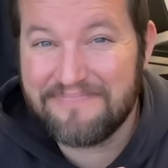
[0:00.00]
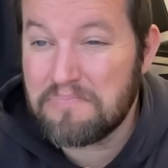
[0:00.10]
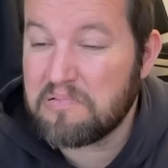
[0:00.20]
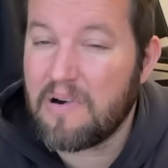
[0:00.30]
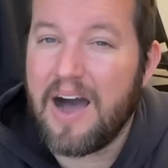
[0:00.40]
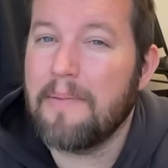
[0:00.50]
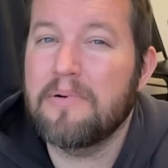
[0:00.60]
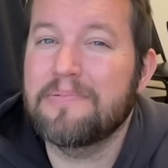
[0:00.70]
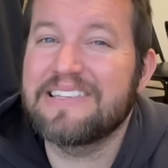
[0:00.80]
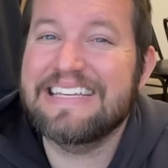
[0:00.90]

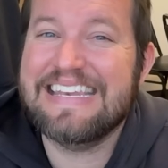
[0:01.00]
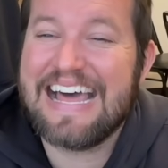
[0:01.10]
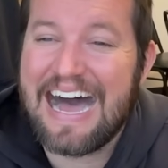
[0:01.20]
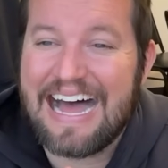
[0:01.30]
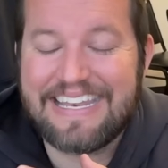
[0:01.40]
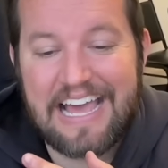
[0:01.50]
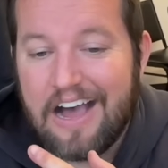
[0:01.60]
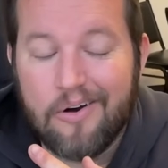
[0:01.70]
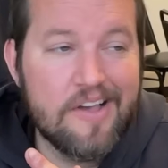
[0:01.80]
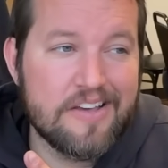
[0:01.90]
probably not.
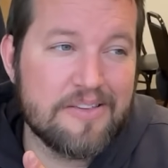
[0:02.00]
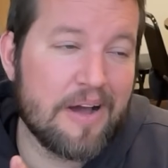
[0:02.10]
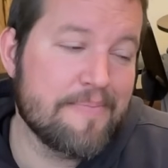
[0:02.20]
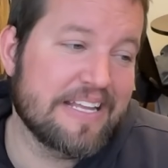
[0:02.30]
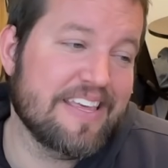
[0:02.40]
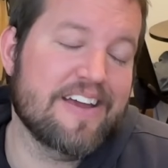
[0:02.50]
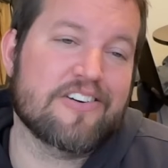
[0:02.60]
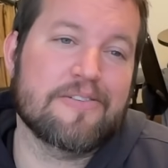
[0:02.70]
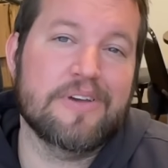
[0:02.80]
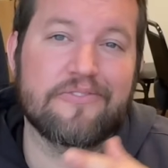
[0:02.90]
Now, you might make the
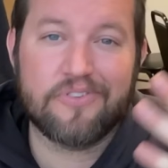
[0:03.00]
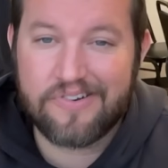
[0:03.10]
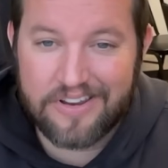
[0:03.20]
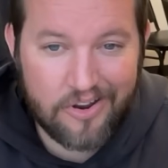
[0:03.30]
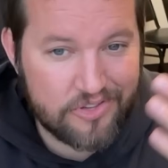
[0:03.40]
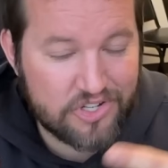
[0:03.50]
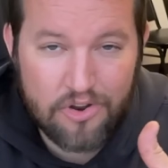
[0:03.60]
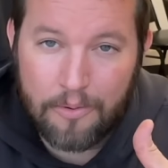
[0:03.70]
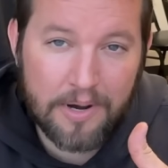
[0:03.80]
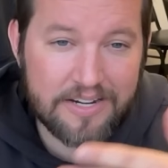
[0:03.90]
argument for, you know, the
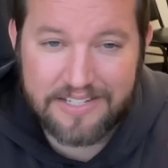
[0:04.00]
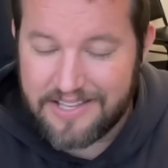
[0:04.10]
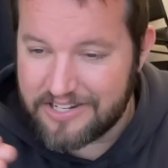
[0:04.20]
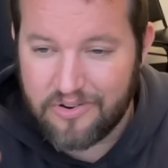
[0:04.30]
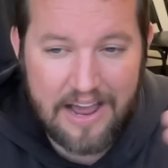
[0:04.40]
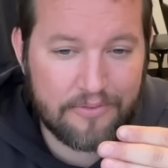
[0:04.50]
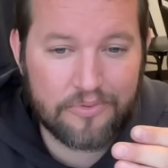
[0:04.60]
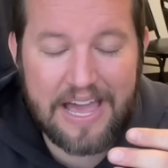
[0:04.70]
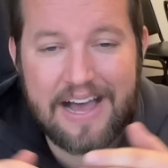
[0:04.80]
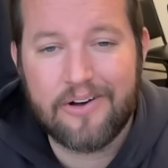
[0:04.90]
snow bunnies that travel
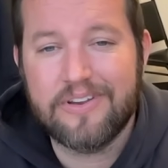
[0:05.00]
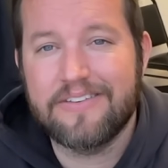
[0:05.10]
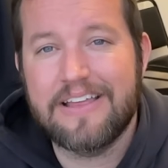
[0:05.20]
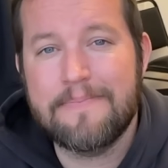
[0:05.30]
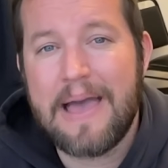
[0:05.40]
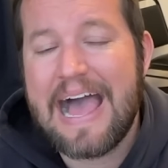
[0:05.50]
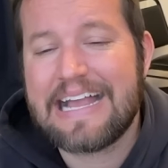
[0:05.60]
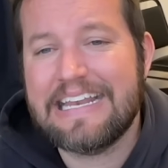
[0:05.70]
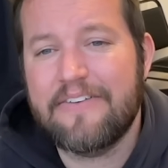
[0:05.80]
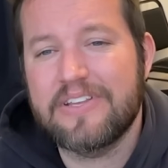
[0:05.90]
down and
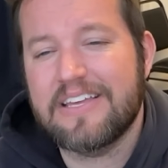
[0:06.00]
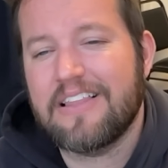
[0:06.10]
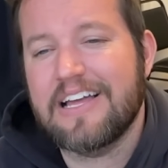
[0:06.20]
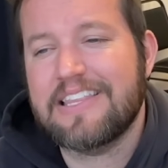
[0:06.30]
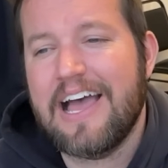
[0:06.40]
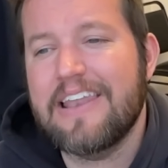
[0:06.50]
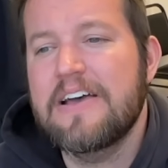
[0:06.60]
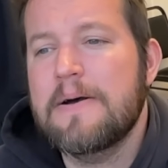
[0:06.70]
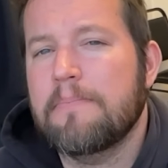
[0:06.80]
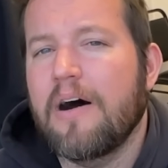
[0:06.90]
back and everything like that,
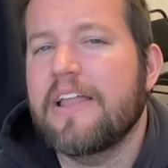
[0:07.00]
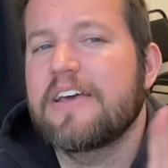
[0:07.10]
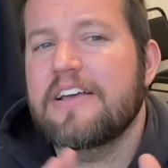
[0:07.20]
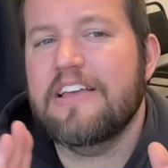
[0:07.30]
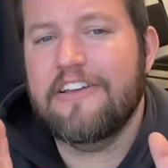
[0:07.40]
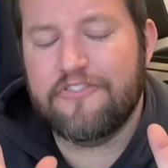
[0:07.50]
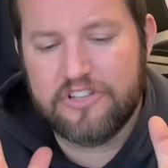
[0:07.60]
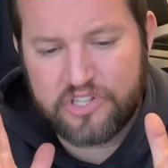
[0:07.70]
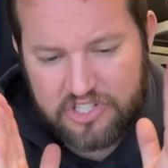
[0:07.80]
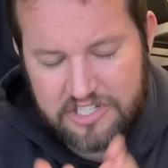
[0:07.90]
but if
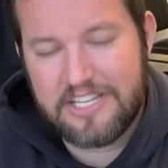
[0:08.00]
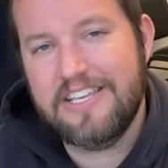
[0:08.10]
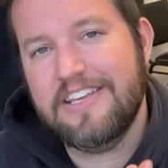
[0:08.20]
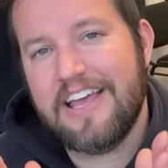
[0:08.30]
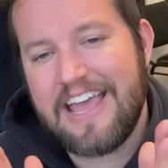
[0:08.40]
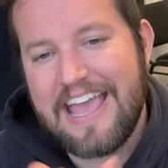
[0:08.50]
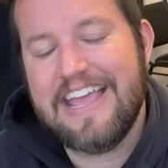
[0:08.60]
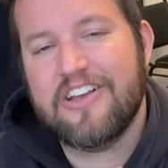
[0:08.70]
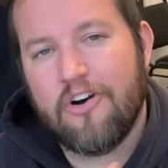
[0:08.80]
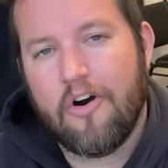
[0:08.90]
you see
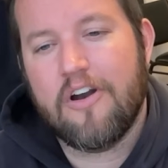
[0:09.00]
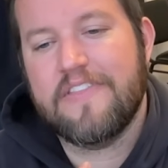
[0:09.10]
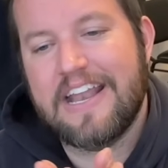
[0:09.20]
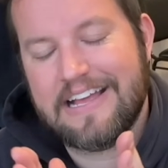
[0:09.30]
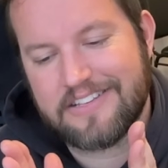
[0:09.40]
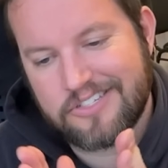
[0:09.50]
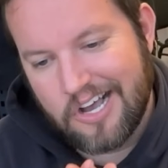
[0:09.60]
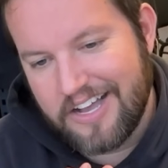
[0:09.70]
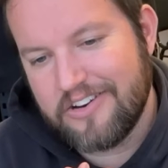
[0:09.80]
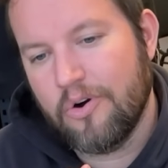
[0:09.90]
a car that has a
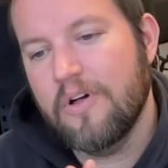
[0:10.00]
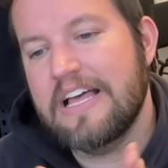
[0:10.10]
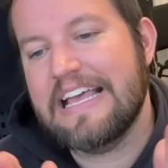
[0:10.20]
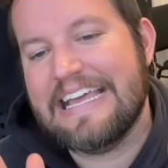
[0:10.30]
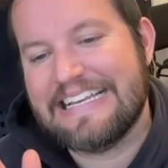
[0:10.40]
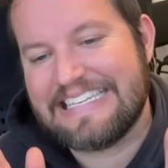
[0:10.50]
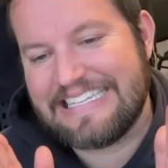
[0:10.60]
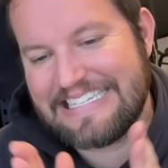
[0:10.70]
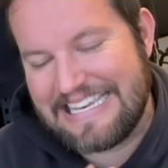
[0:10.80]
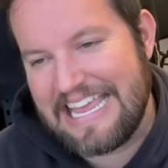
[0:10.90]
title in a
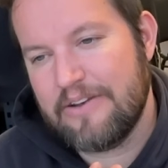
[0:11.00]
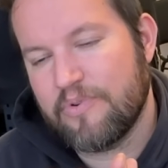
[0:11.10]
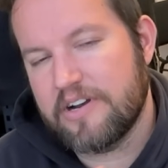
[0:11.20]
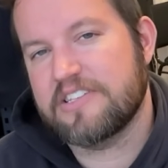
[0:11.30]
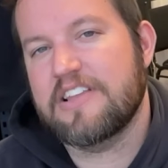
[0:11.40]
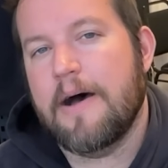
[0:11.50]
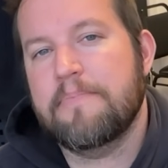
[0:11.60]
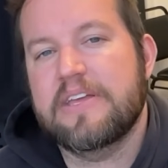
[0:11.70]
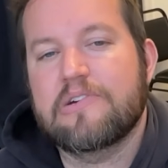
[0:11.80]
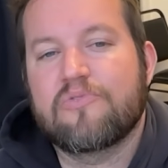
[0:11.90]
state where it's not
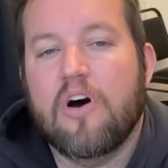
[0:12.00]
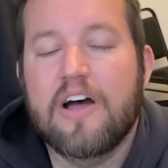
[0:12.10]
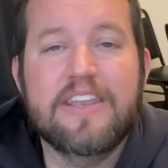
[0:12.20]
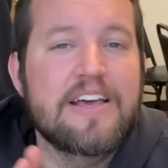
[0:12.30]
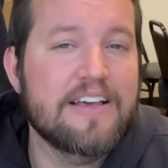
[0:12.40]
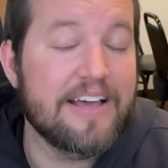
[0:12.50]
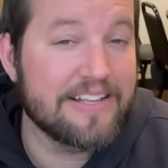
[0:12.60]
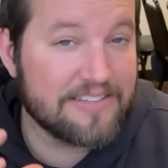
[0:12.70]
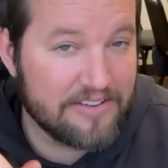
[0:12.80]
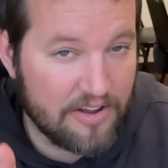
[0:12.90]
being run,
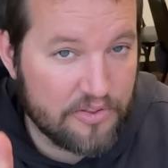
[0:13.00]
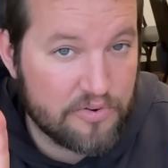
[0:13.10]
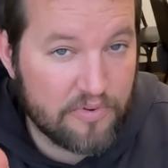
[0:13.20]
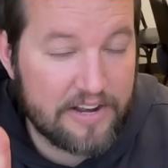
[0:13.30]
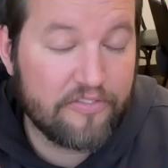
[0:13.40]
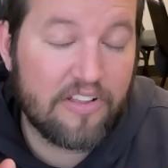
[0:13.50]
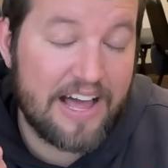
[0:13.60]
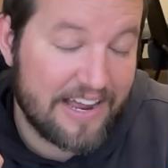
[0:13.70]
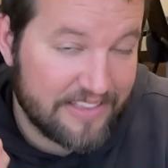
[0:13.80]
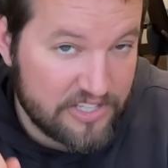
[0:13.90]
it's another red
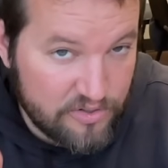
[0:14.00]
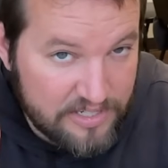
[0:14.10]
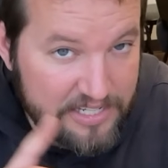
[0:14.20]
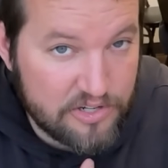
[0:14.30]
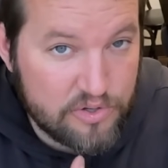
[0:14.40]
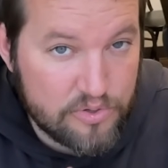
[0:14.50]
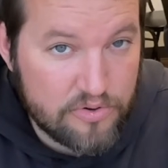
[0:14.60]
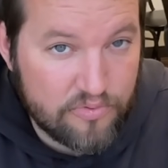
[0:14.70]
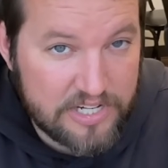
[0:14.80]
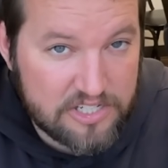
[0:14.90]
flag that you need to do
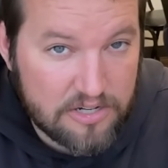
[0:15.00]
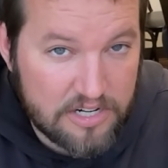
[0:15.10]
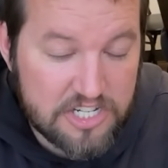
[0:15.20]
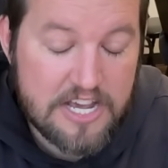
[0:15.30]
your research.